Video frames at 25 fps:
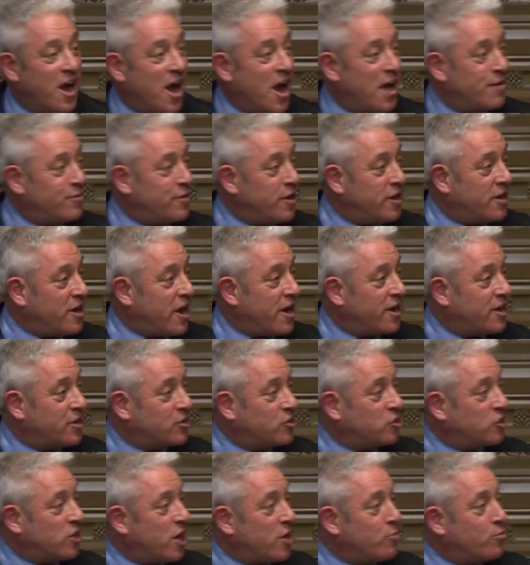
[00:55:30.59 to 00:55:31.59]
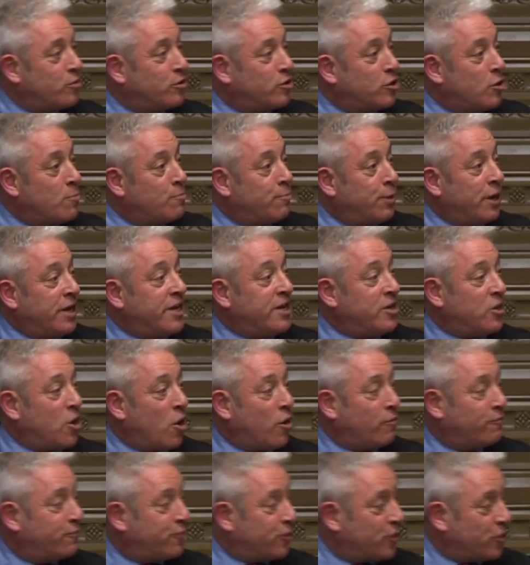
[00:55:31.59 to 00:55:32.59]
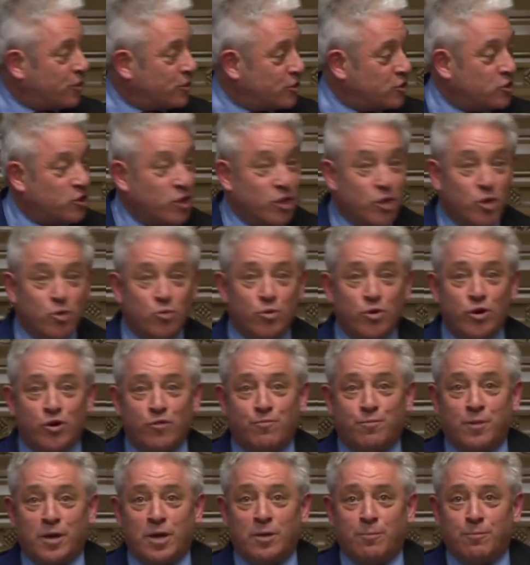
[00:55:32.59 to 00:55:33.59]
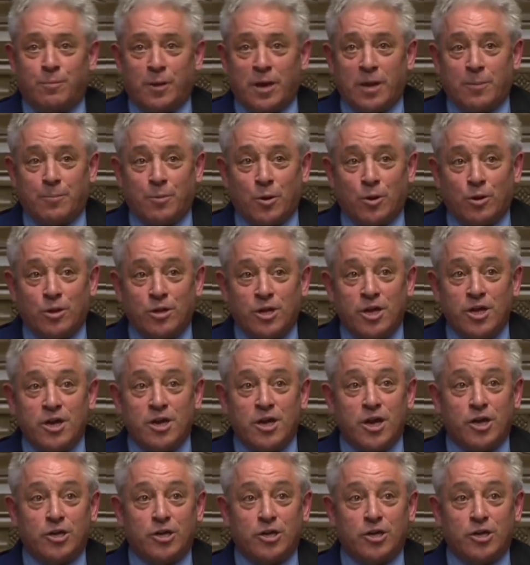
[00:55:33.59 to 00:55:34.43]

I think I can say with complete confidence that there would have been people